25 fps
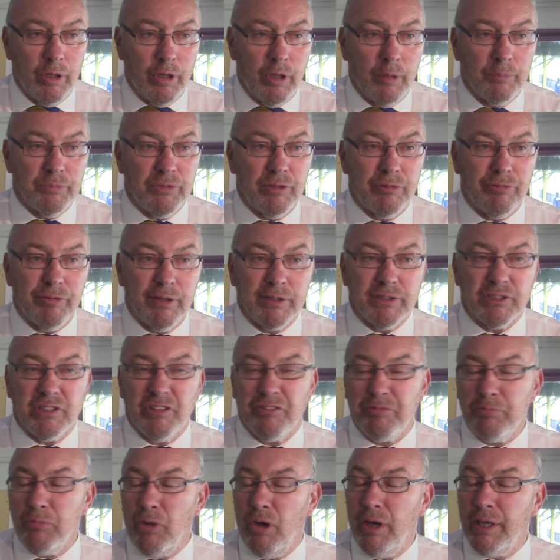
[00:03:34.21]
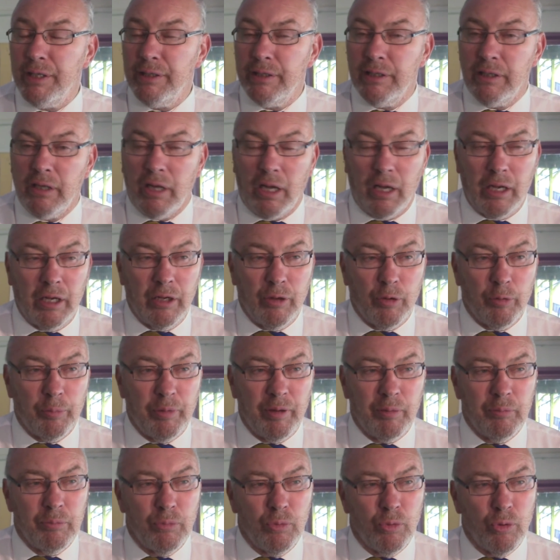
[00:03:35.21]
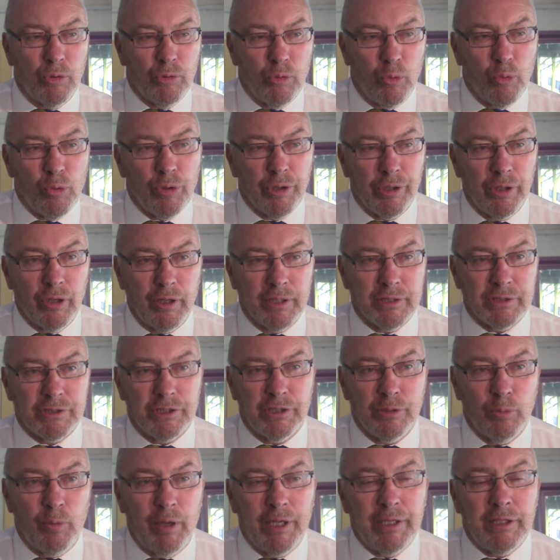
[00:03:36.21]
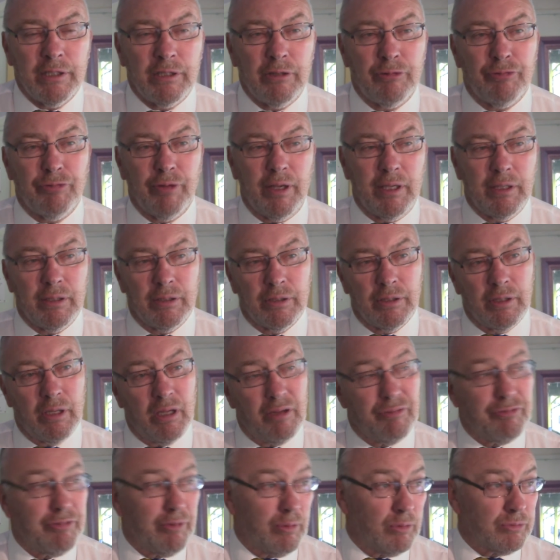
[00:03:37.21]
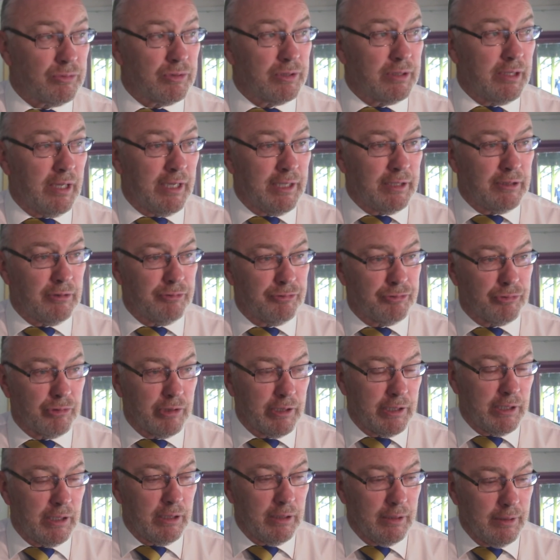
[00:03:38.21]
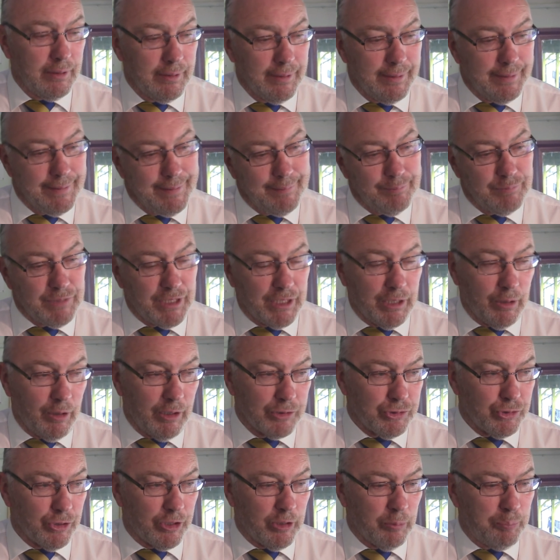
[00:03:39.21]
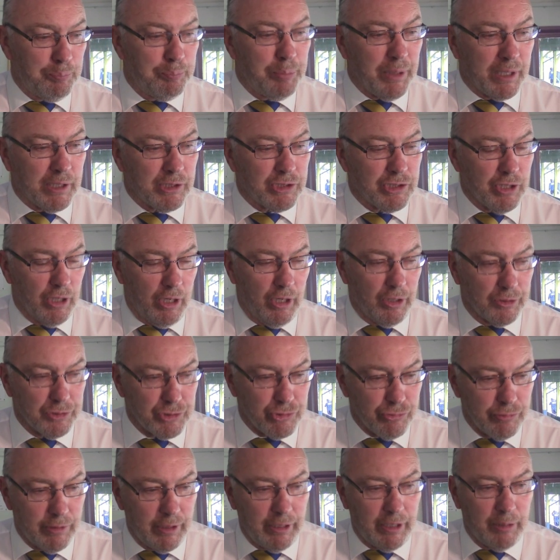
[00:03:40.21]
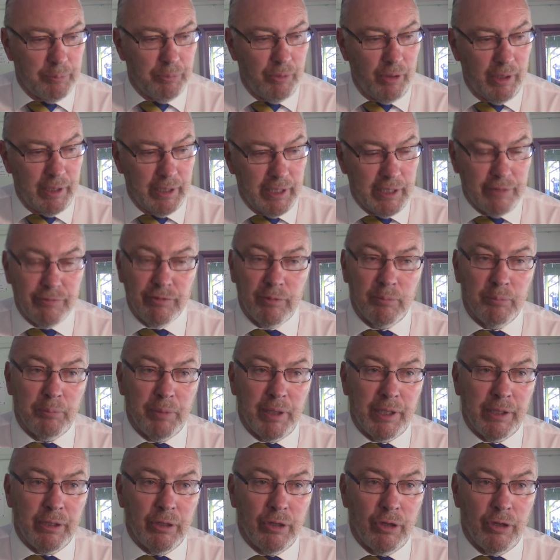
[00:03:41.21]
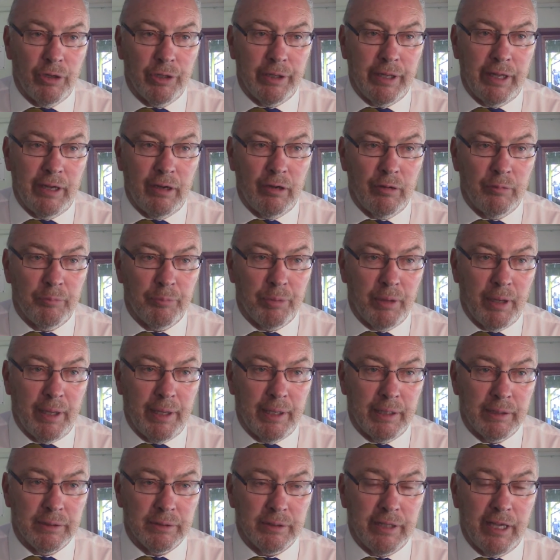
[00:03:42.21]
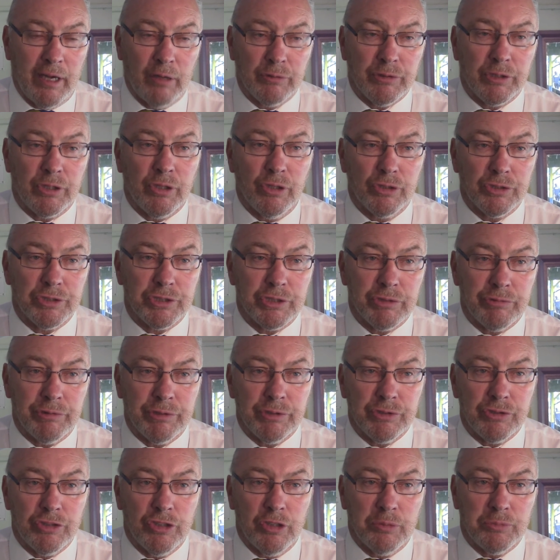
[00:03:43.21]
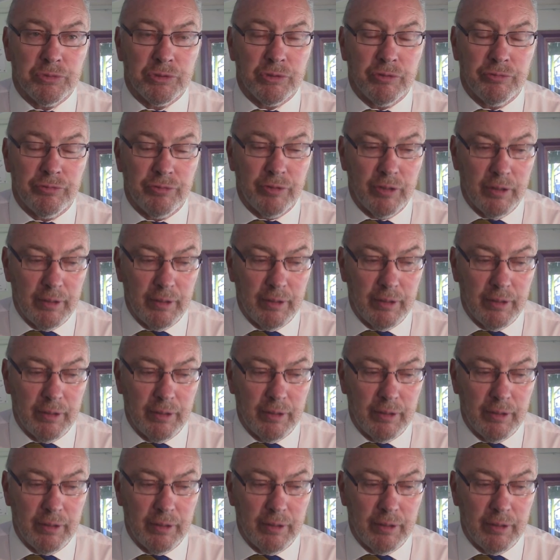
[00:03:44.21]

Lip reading: defensive minded and a little bit more organised in the way you defend. And I felt today the 3, you know, I took a big chance really by leaving Ben Hurt out and playing Cal Da Costa in terms of